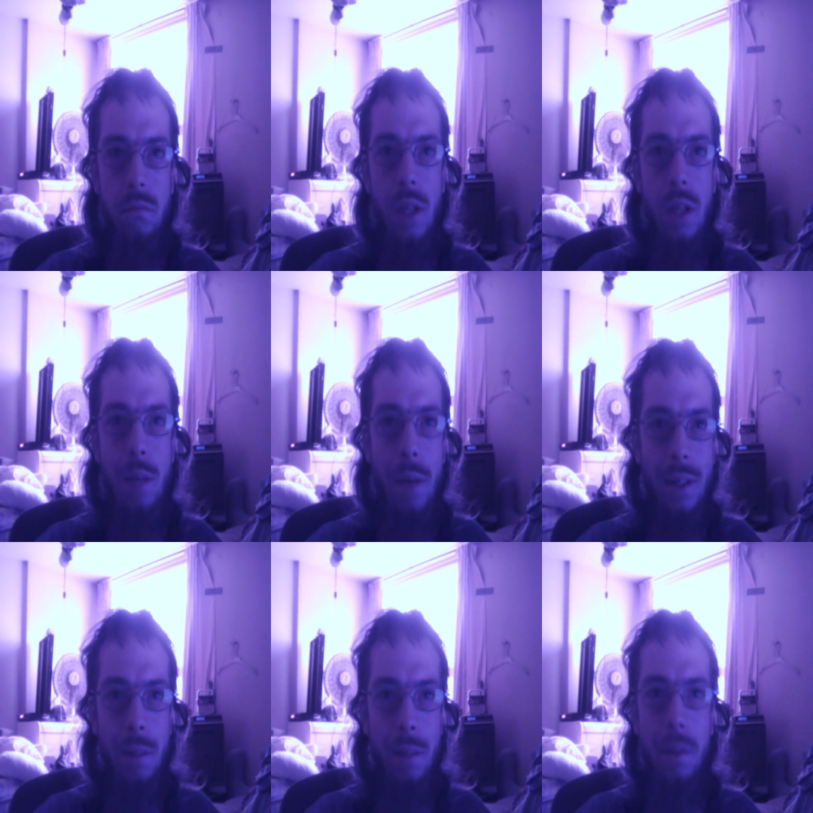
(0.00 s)
A
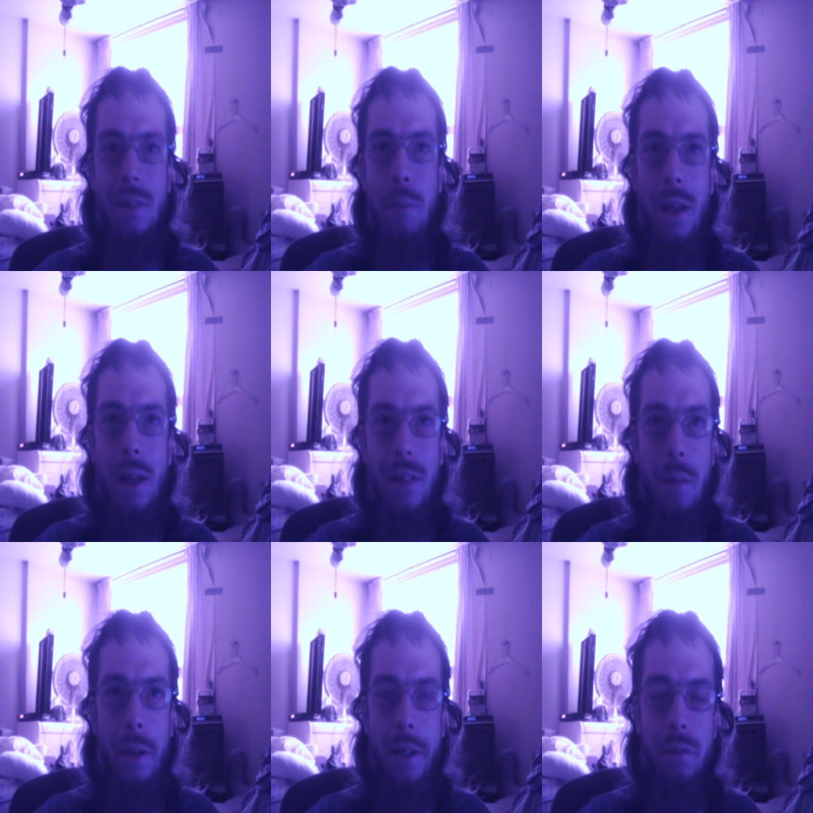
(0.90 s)
pandemic is a pandemic.
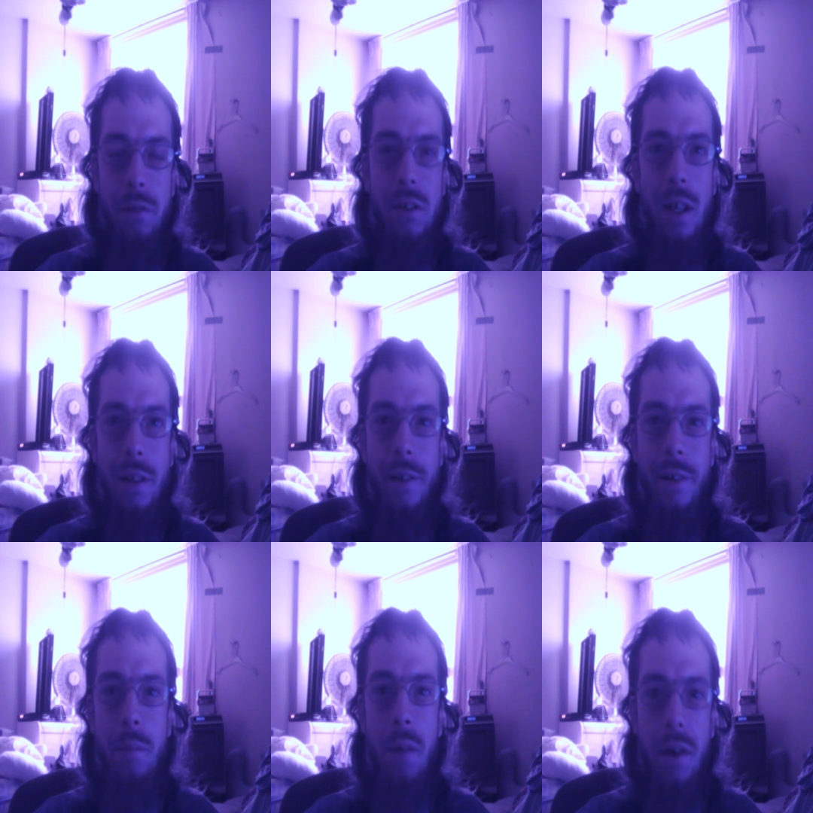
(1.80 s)
It was declared in
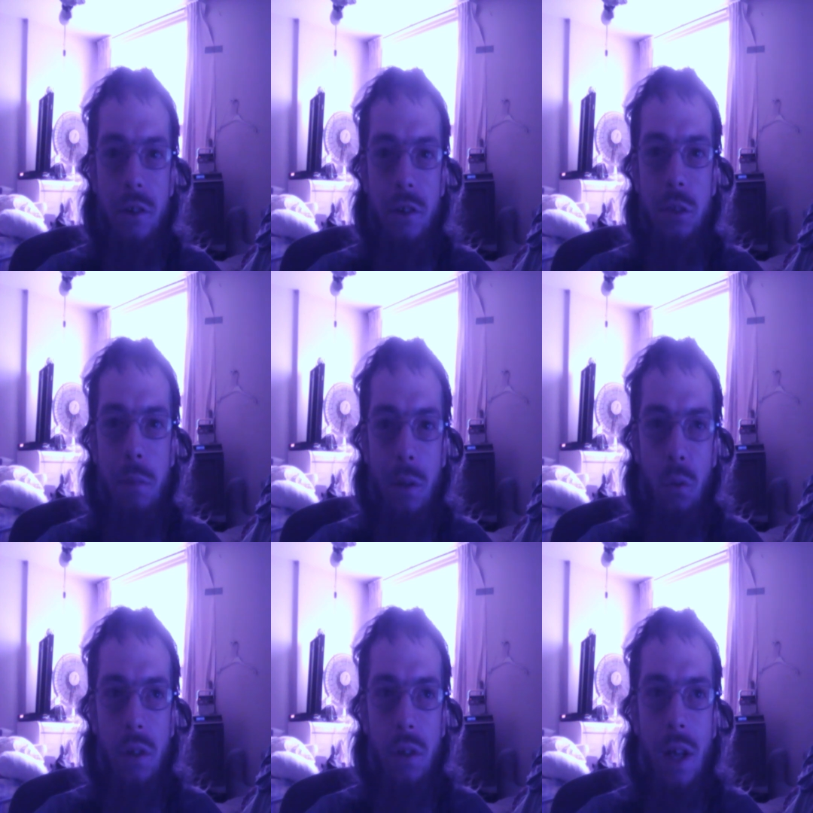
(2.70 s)
March by the
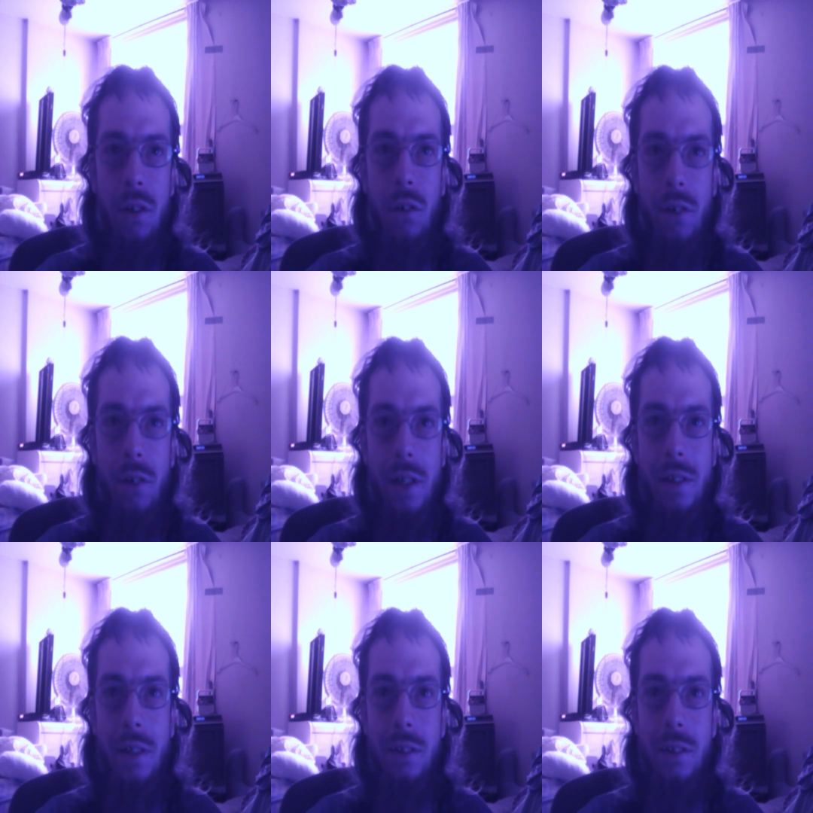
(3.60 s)
World Health
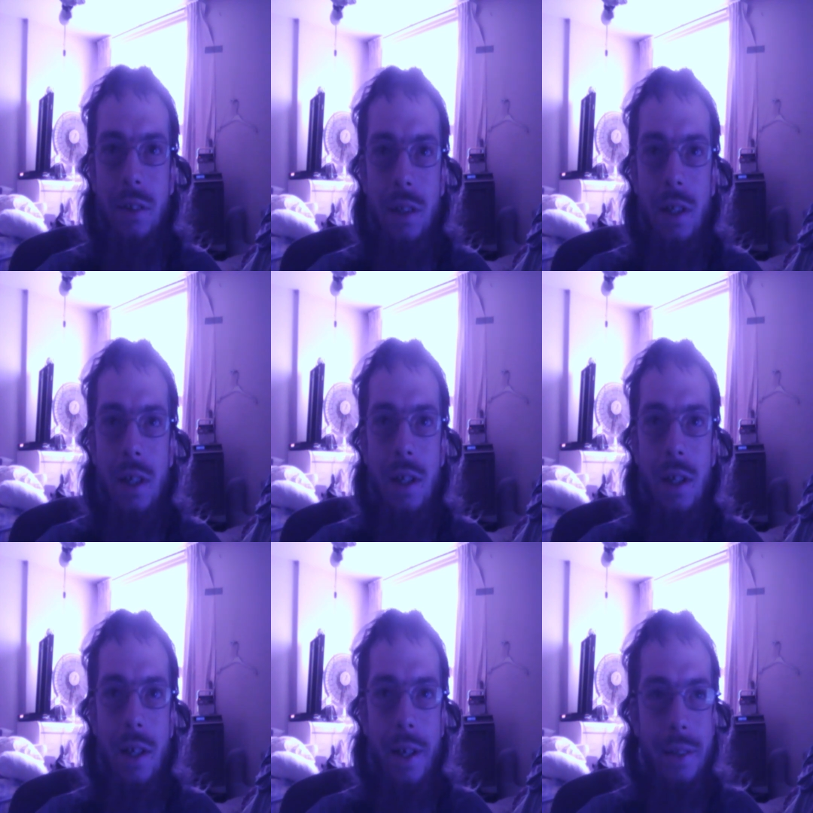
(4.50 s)
Organization,
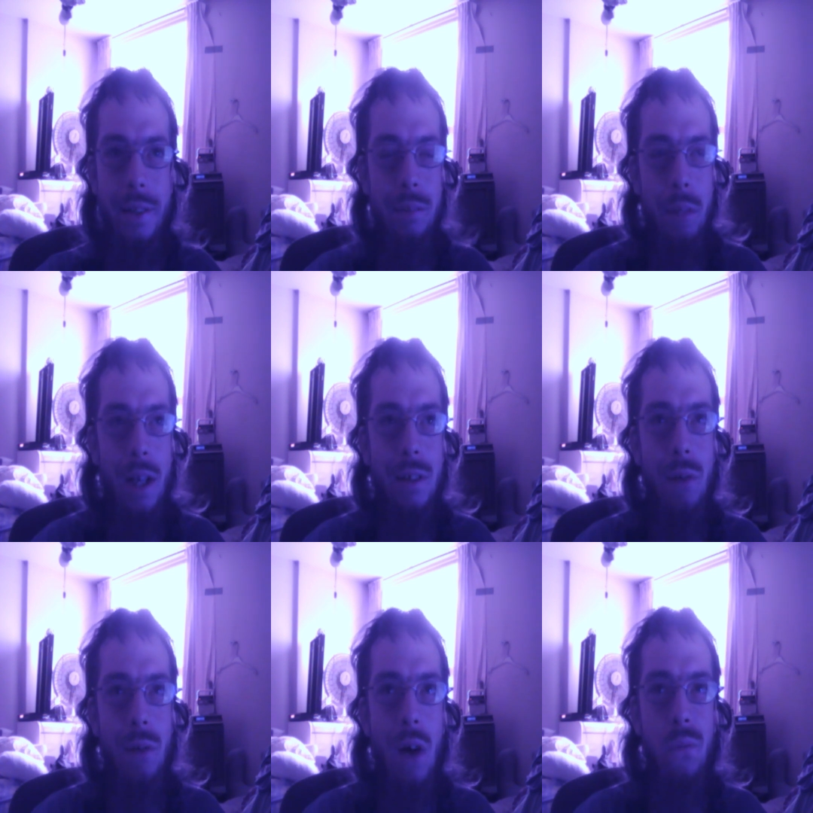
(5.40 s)
and because of
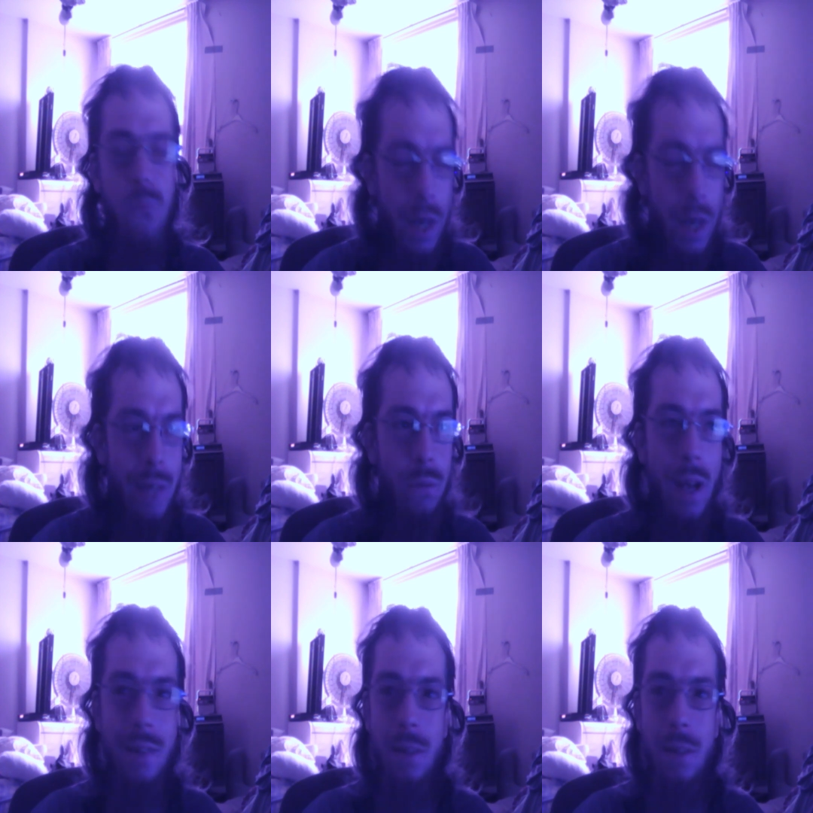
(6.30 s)
how fucking
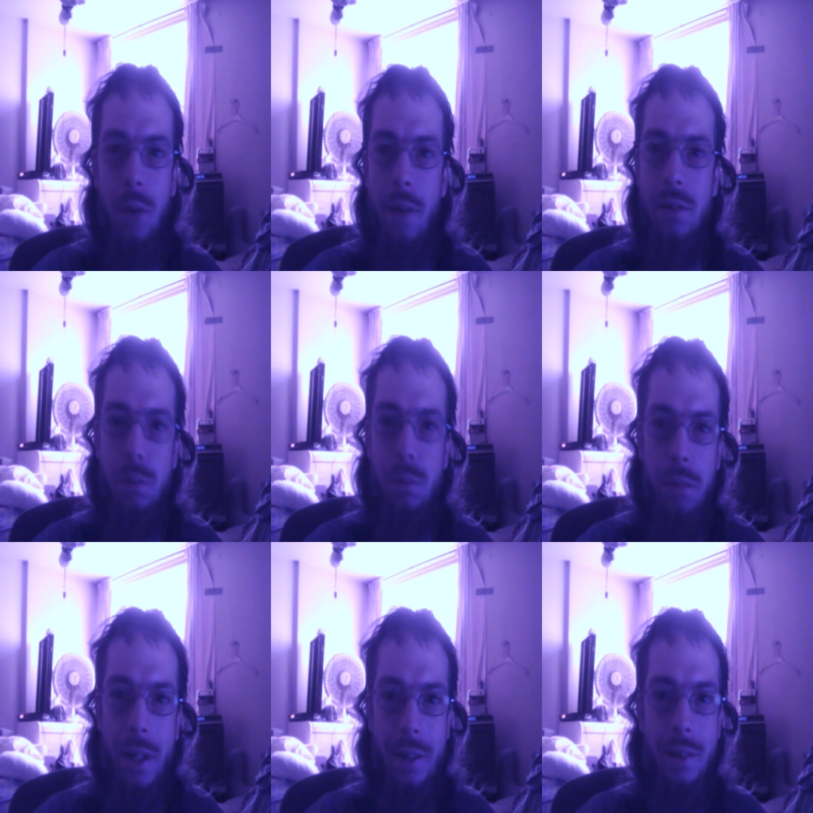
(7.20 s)
fast that virus
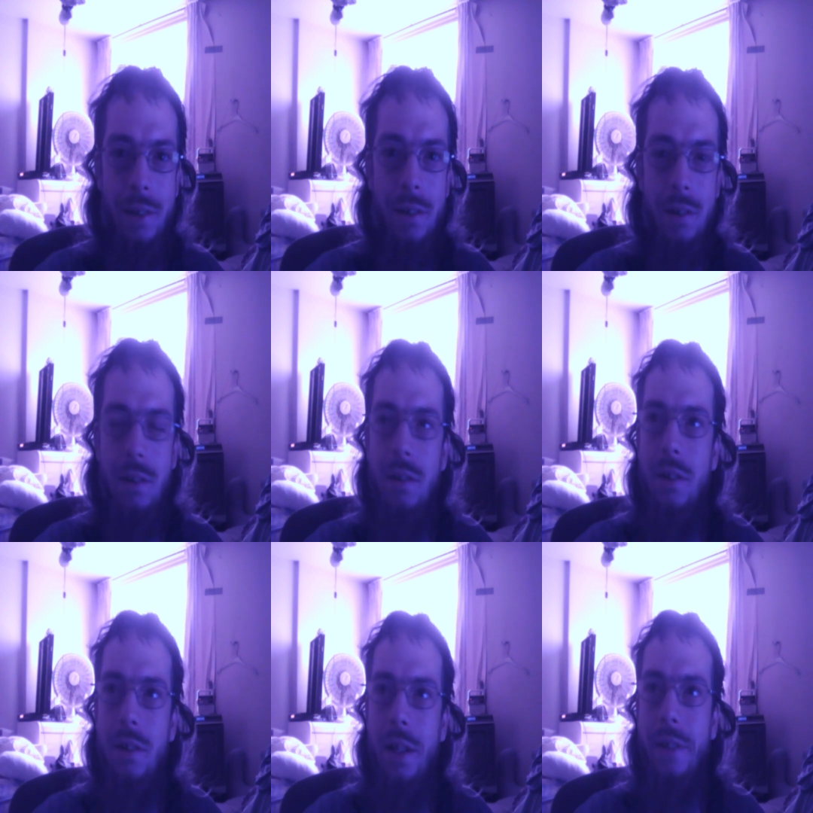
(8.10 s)
spread.
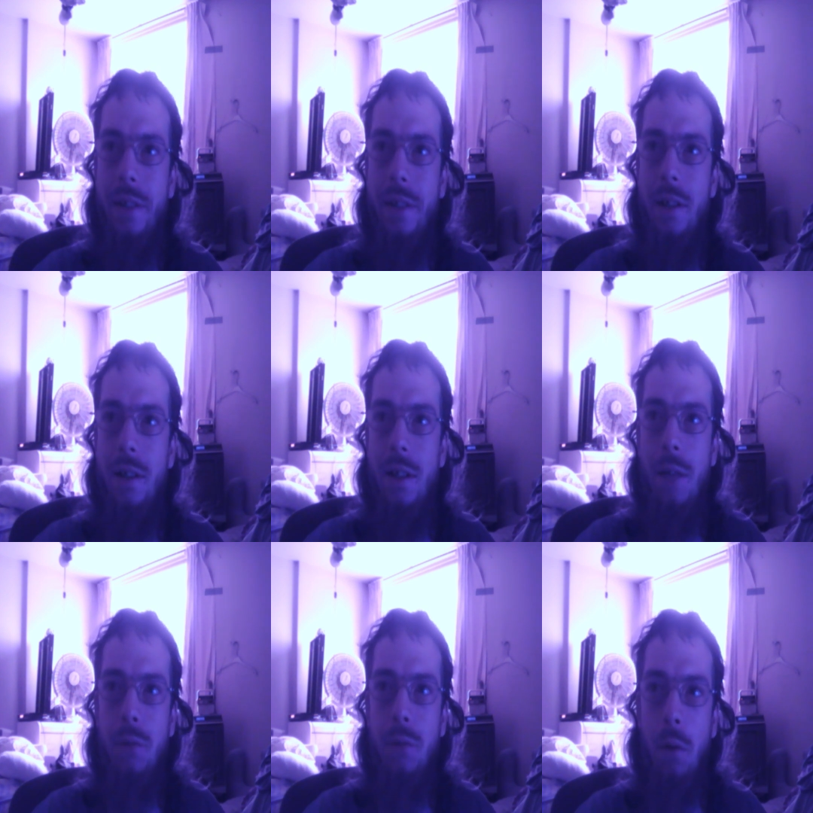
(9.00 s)
And
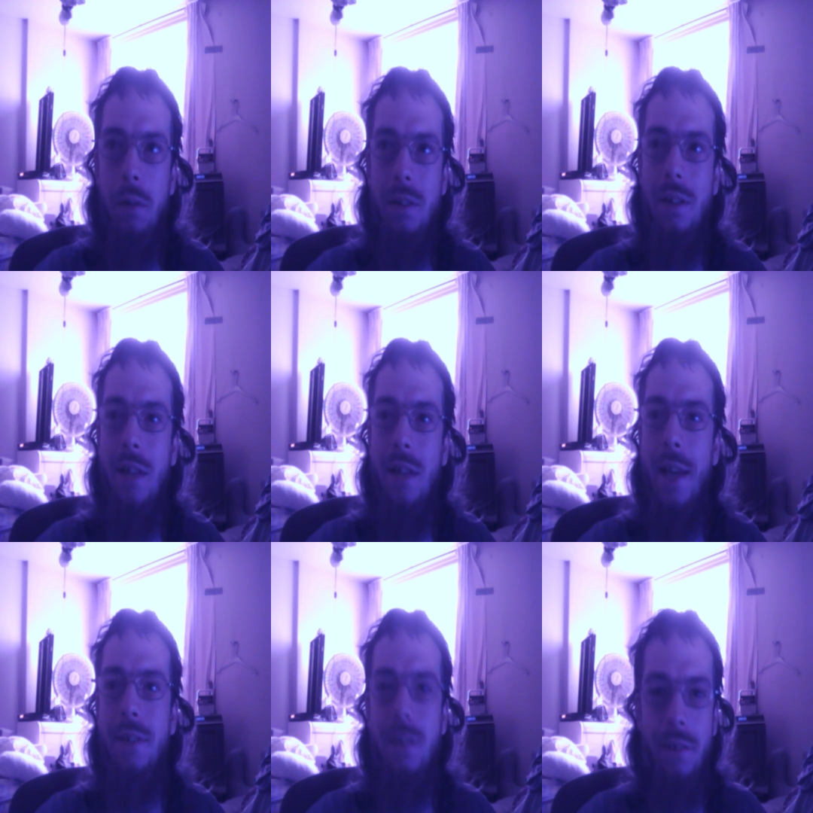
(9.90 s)
if nobody's gonna take it
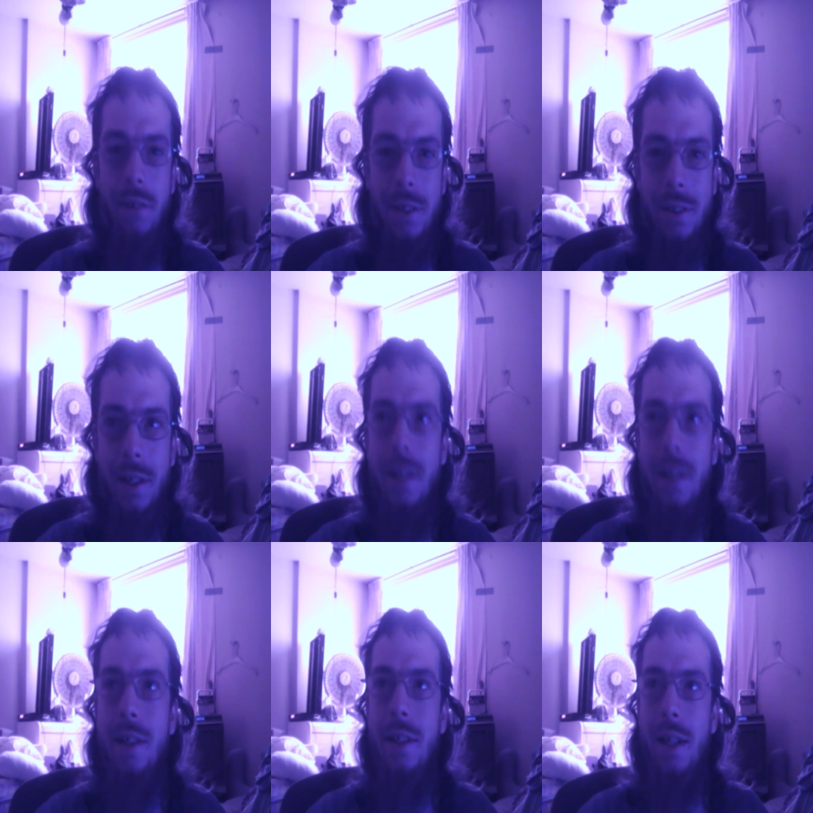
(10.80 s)
seriously,
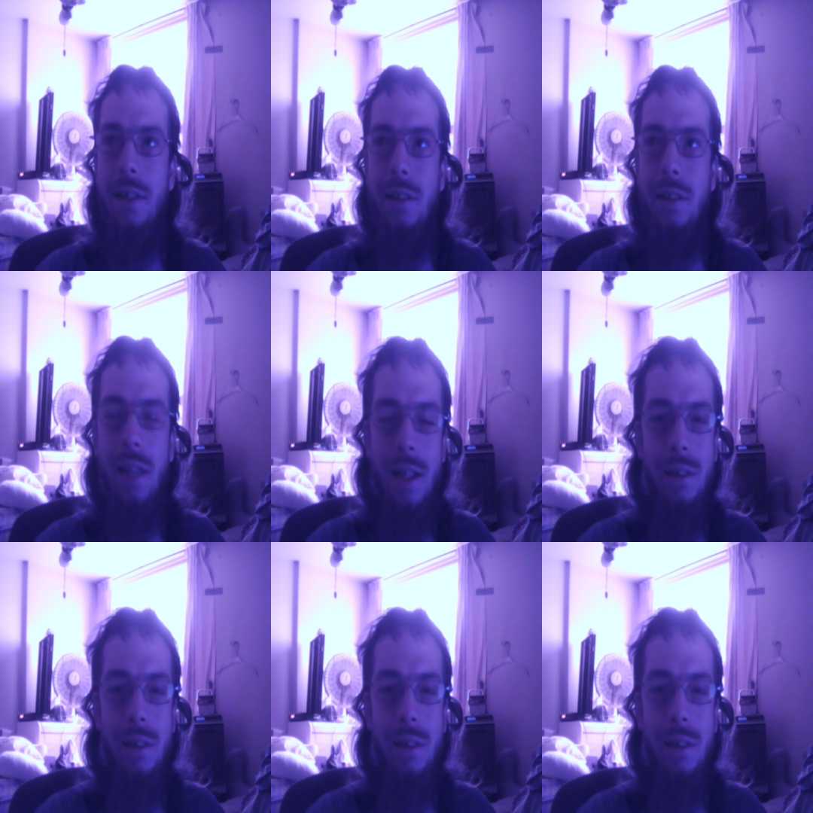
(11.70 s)
it's gonna keep